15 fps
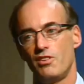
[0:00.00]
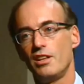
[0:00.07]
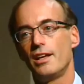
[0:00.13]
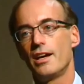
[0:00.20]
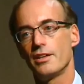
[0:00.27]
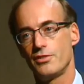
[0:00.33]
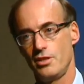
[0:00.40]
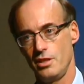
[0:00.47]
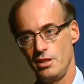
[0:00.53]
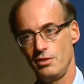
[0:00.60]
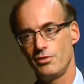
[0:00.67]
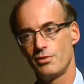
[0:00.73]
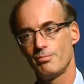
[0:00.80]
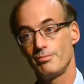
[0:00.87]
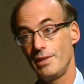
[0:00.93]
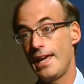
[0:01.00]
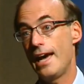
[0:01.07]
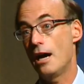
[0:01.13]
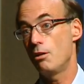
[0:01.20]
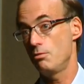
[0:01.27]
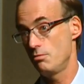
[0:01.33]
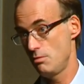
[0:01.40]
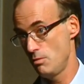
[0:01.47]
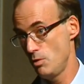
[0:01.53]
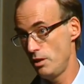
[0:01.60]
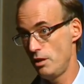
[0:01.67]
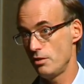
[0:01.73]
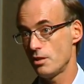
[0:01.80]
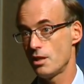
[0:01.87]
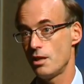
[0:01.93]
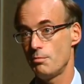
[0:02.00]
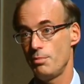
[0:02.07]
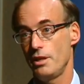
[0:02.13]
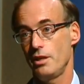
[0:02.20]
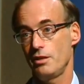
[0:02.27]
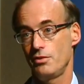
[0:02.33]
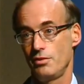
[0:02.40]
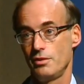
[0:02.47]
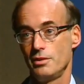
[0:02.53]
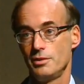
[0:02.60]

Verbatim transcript: velocities now with this complex.